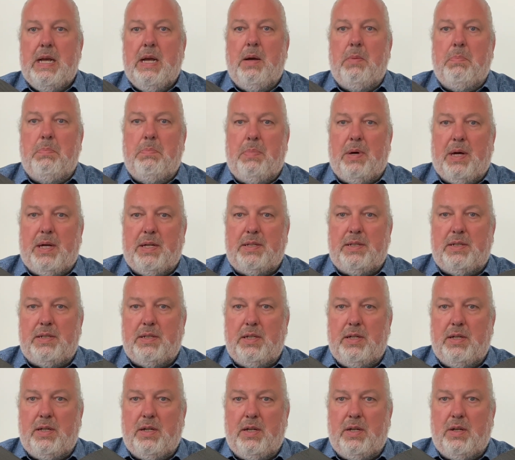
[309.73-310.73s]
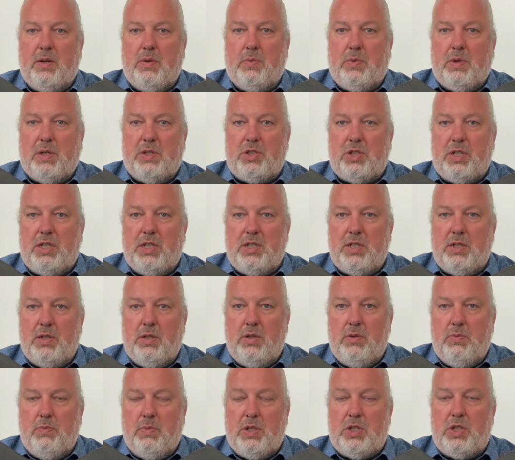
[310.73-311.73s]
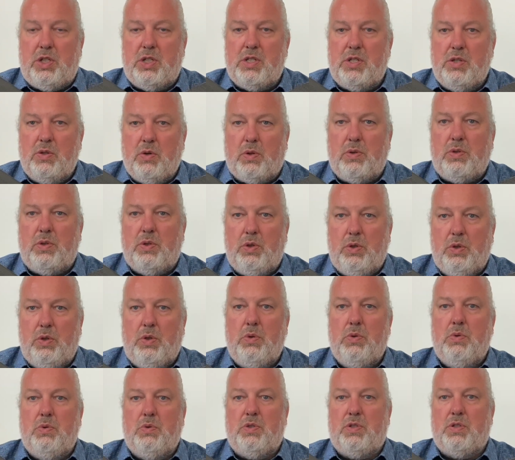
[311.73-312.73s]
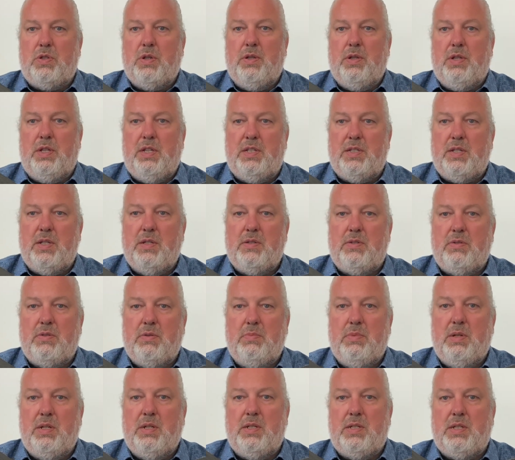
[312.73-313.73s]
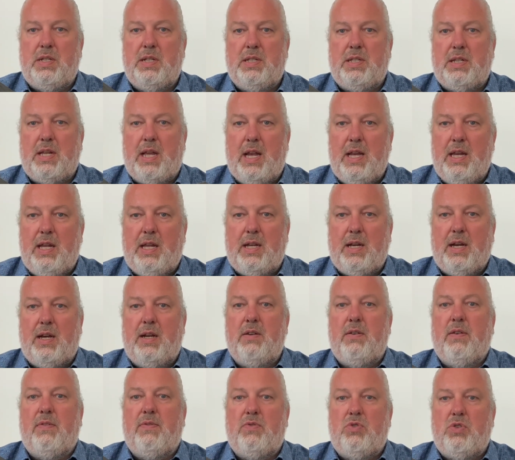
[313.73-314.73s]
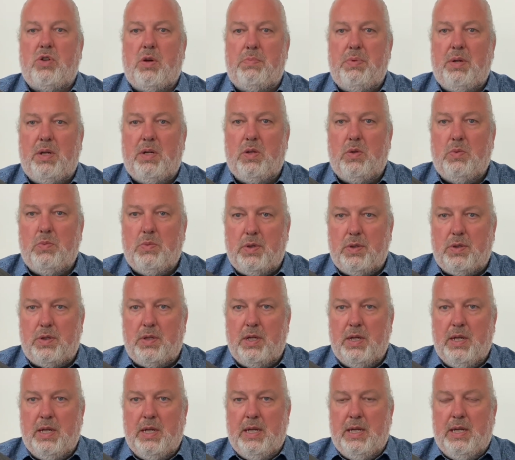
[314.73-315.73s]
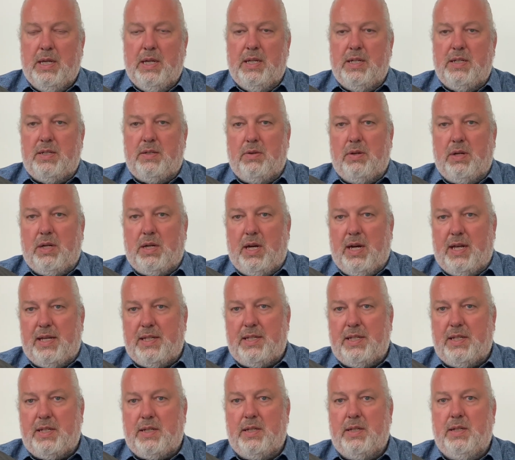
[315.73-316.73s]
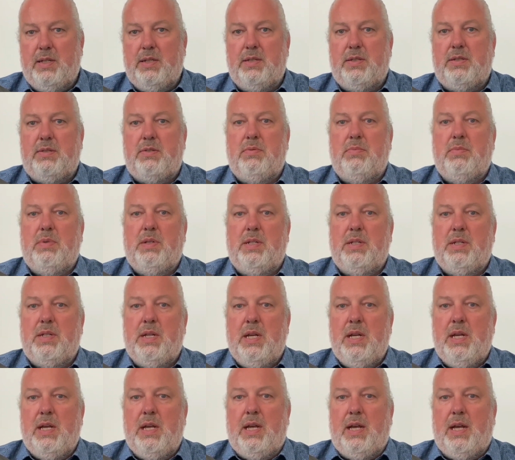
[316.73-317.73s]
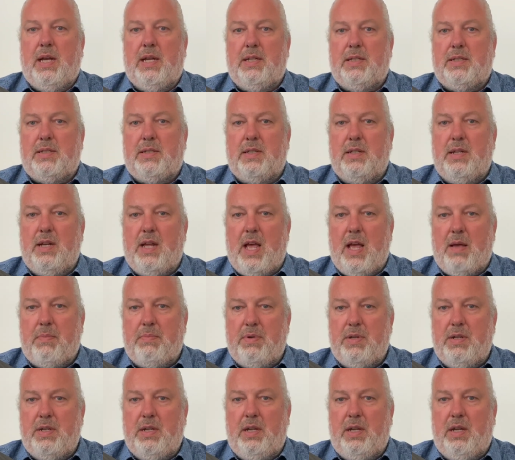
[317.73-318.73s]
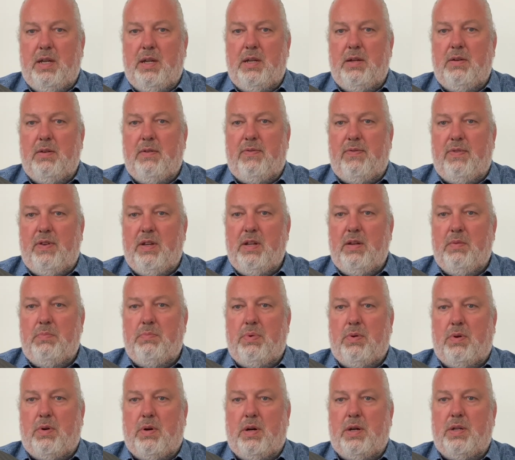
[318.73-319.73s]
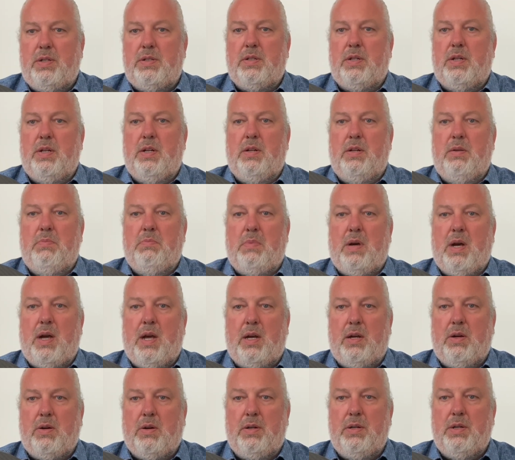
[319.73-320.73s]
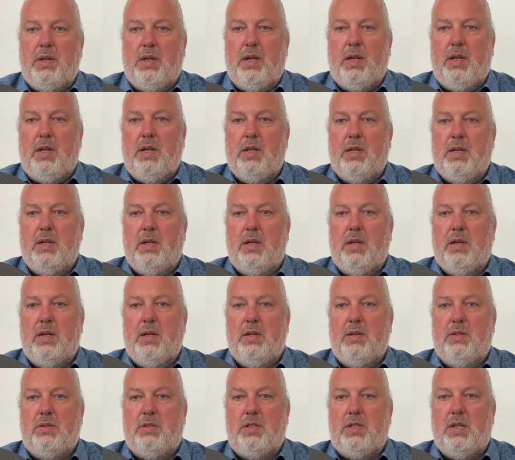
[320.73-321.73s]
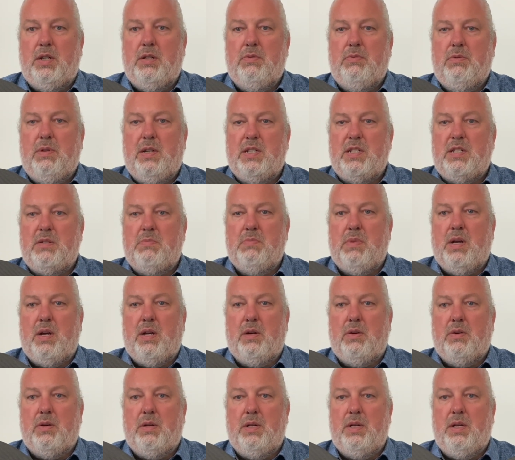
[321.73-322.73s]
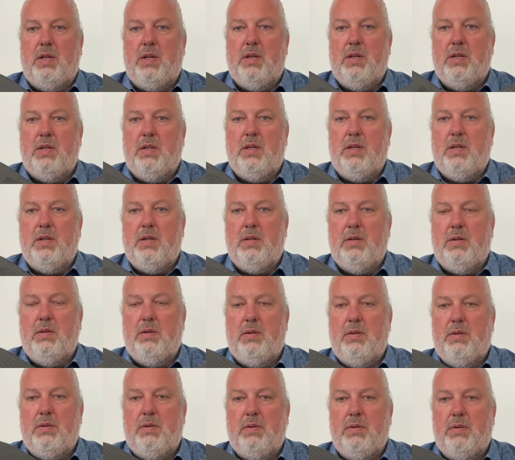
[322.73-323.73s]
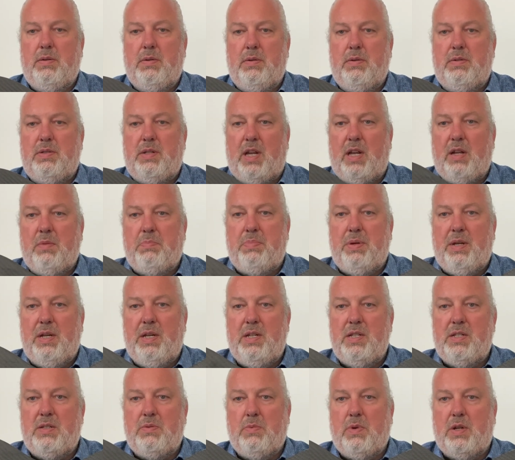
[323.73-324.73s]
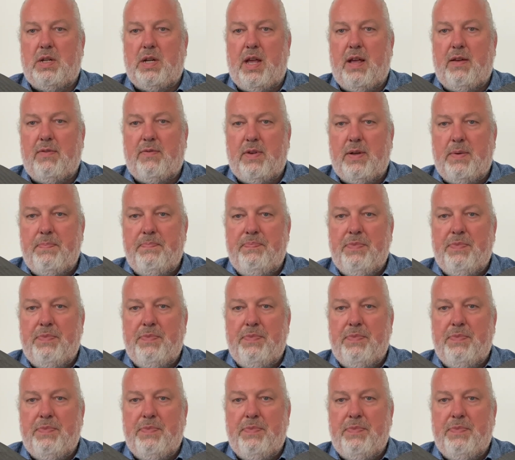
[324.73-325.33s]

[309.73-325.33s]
but which is not used on these instruments is any kind of tropical wood. So a classical instrument has an ebony fingerboard and mahogany chin rest, mahogany tailpiece, whatever.